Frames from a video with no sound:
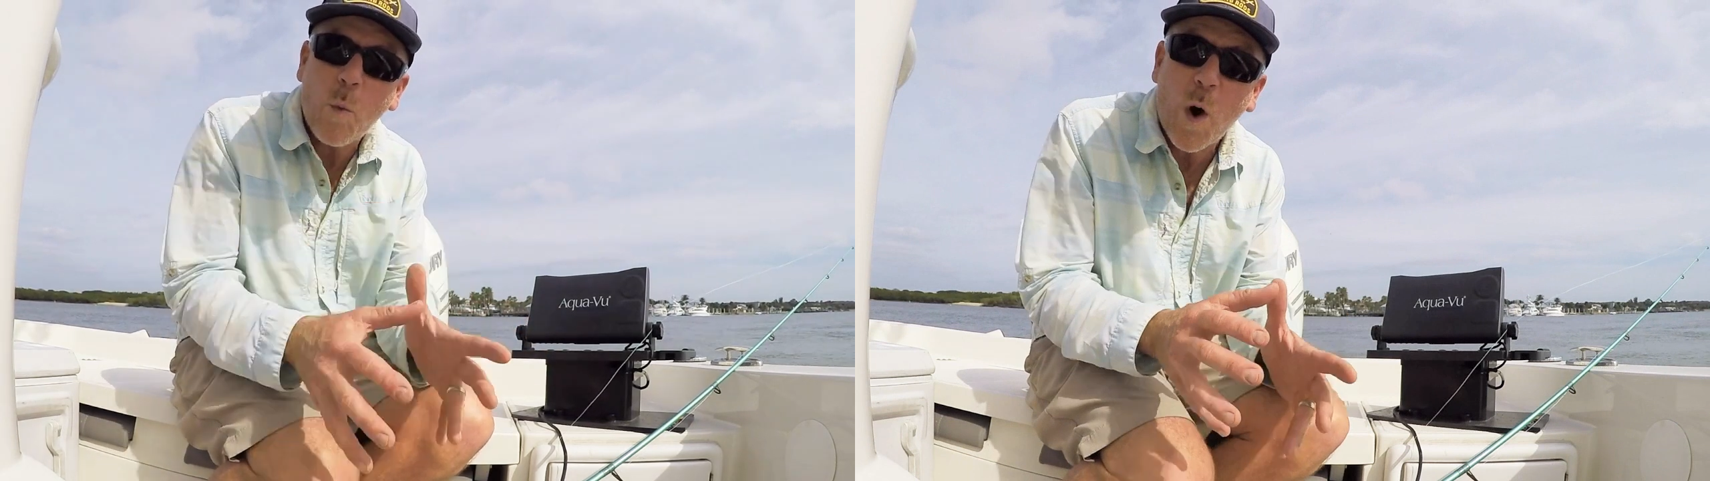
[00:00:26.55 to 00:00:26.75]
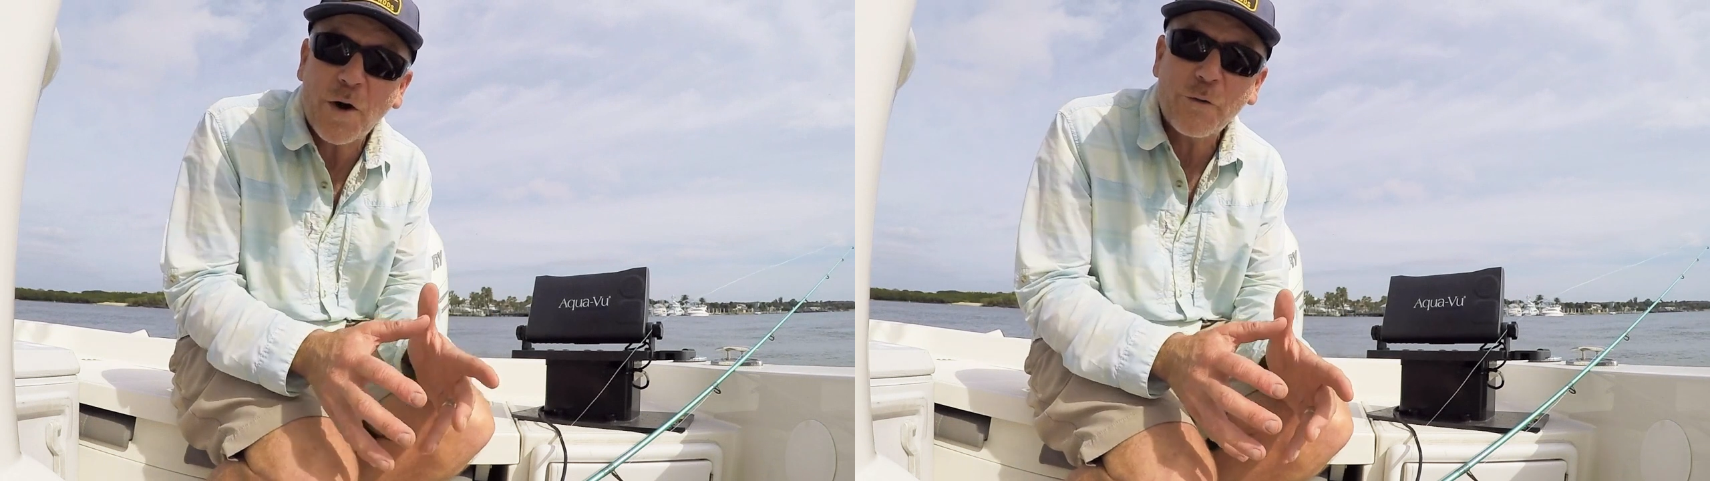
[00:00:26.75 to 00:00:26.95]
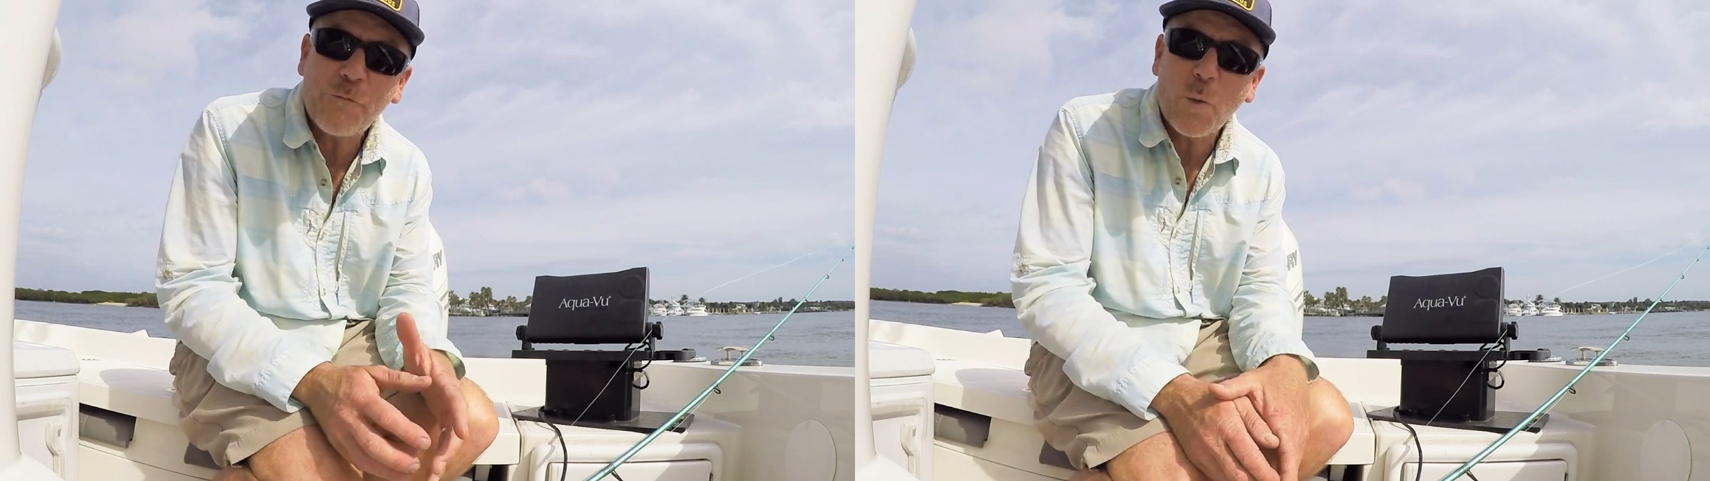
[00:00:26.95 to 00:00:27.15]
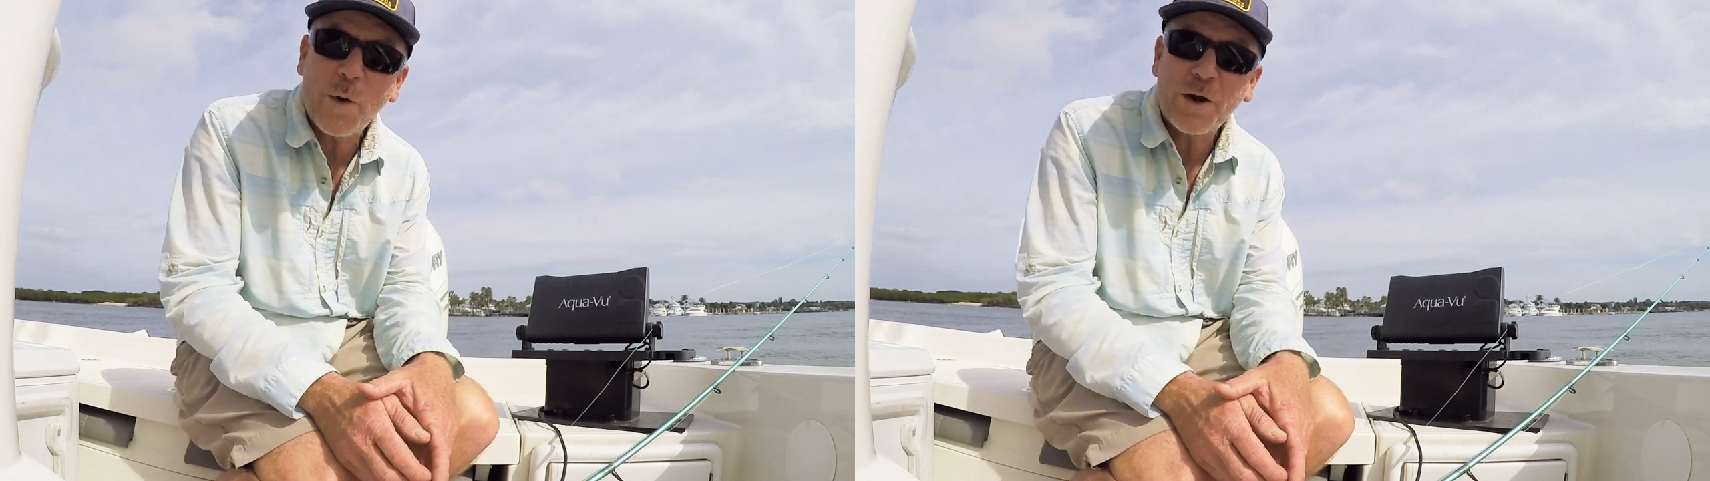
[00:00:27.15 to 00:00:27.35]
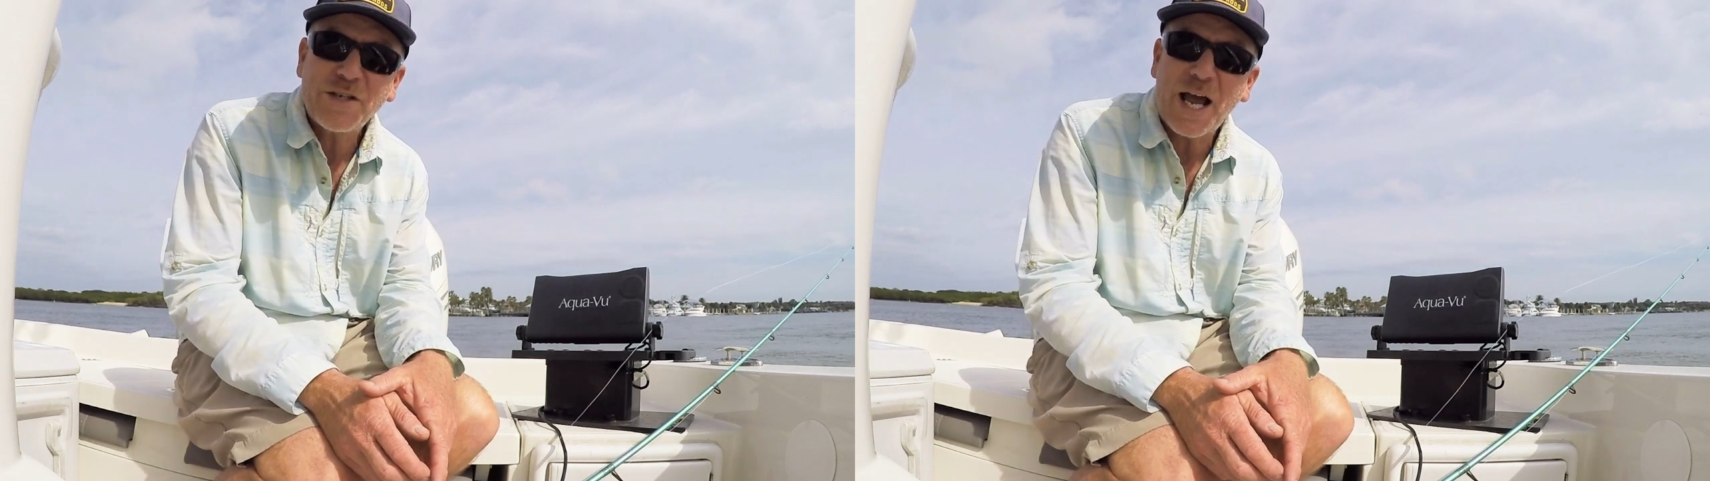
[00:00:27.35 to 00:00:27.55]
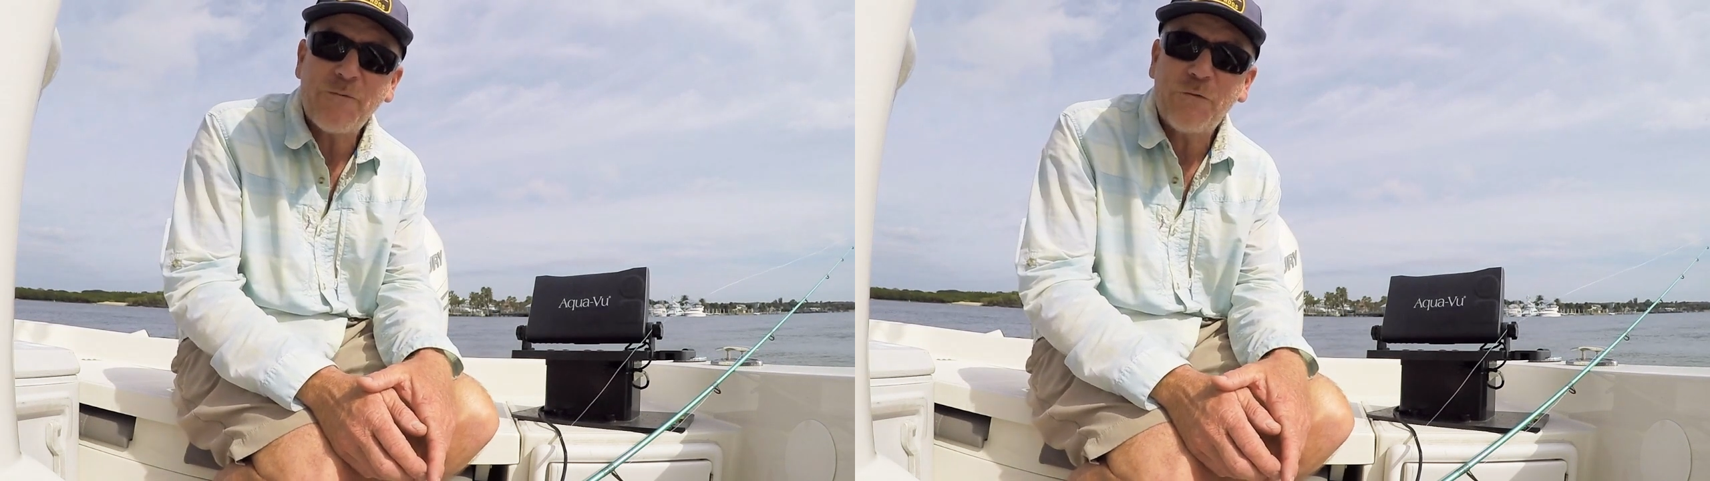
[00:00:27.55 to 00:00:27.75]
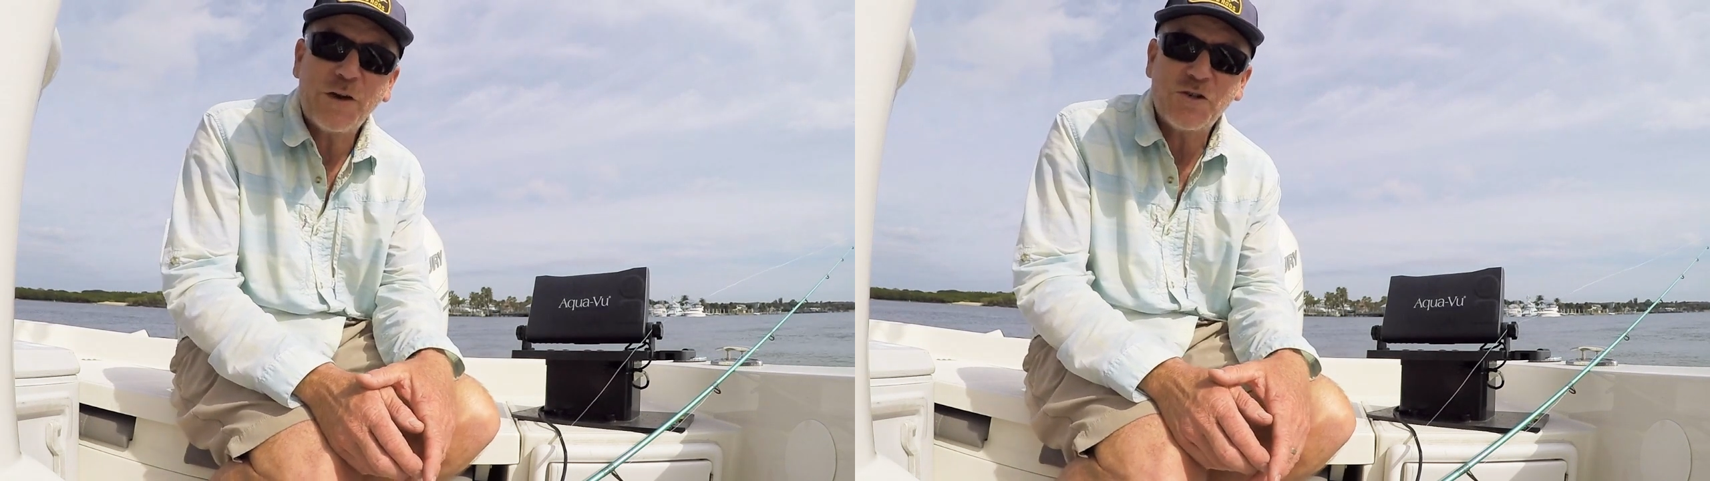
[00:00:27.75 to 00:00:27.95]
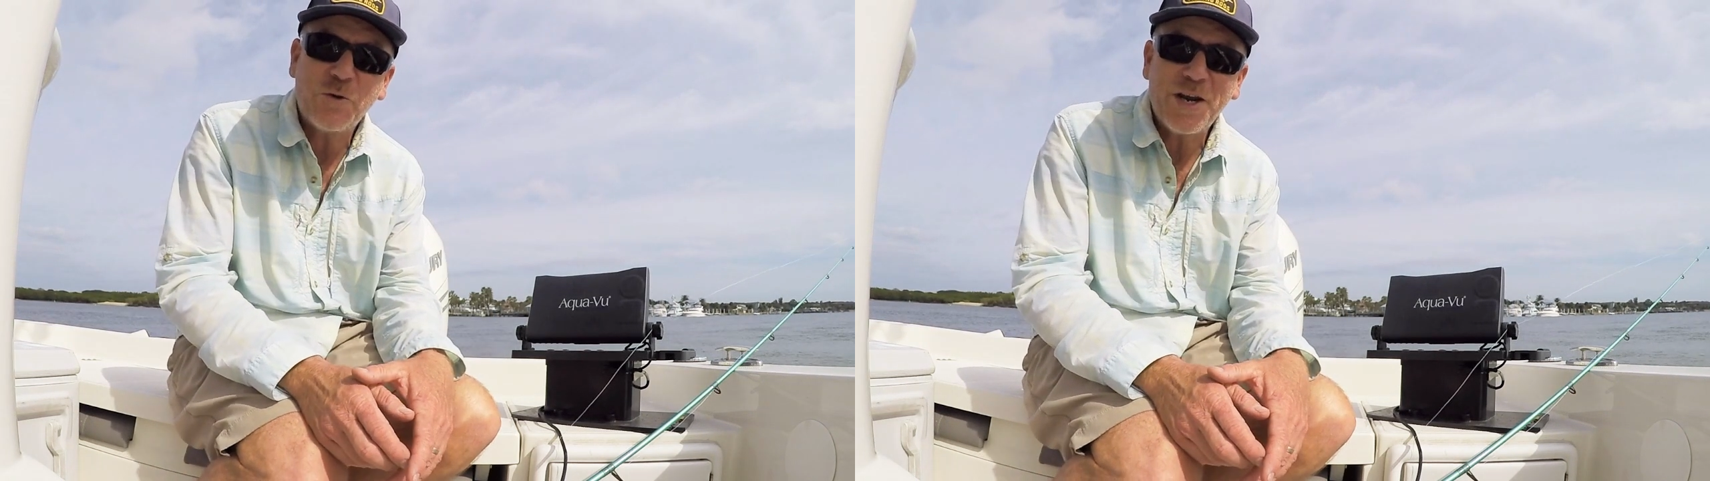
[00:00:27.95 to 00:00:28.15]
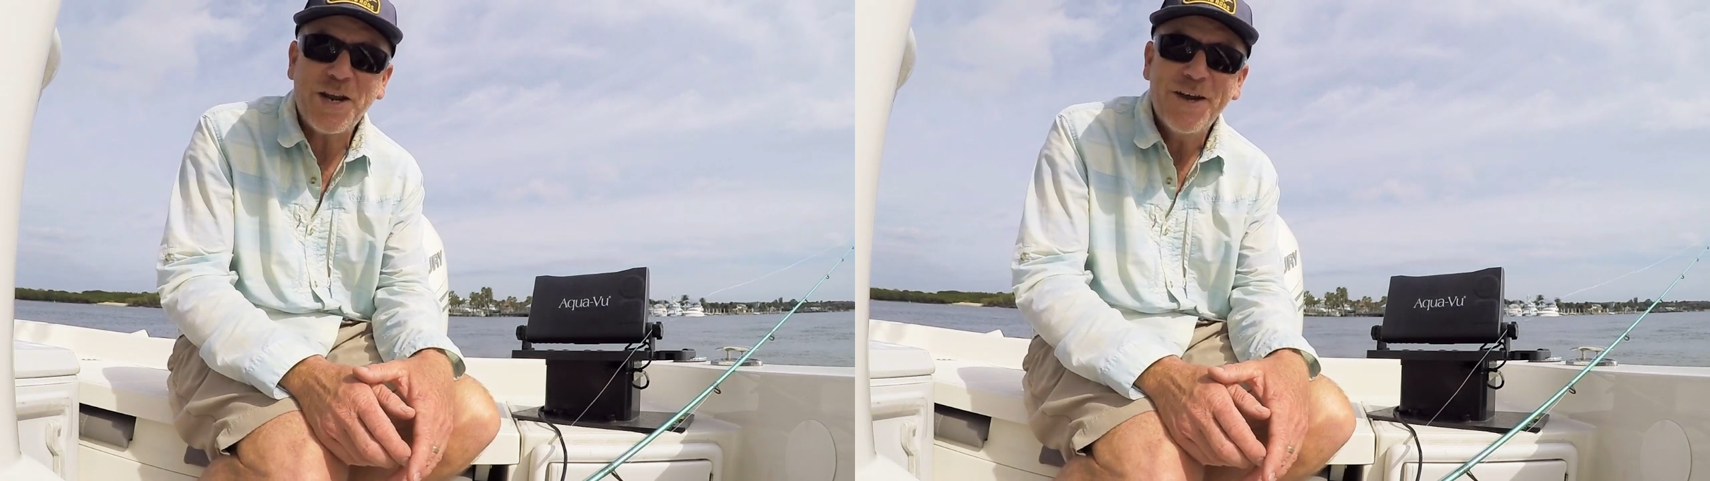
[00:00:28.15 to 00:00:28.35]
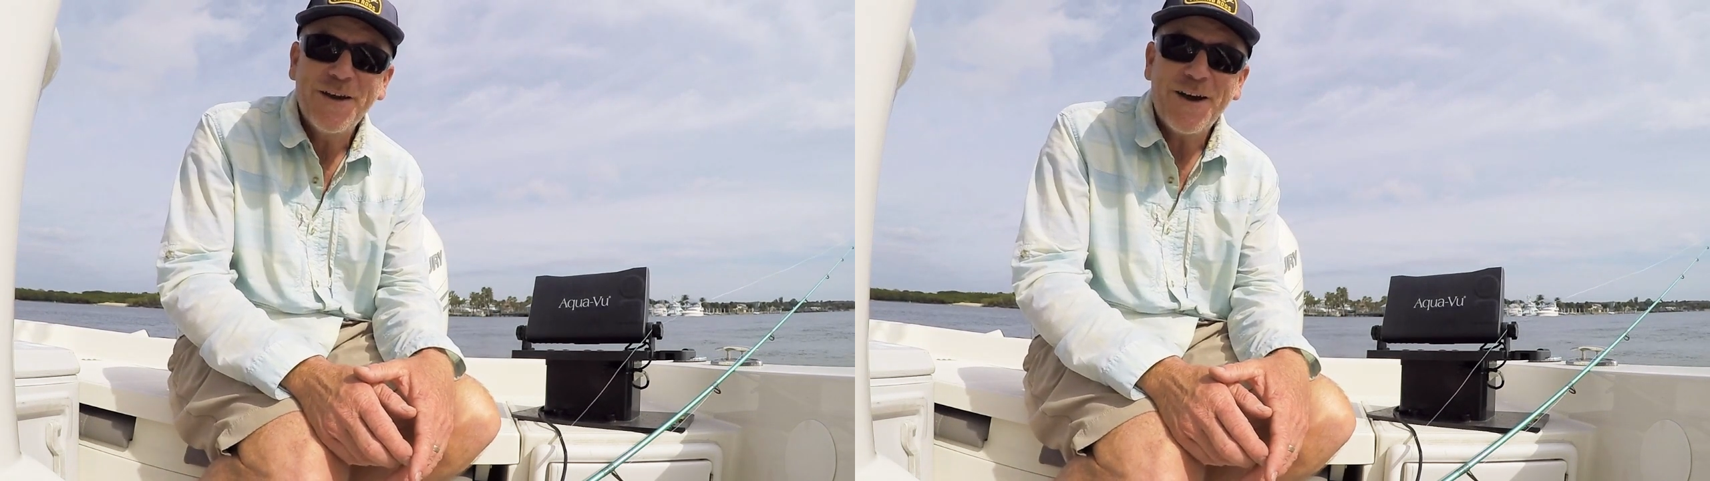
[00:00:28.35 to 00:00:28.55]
wonderful wintertime fishery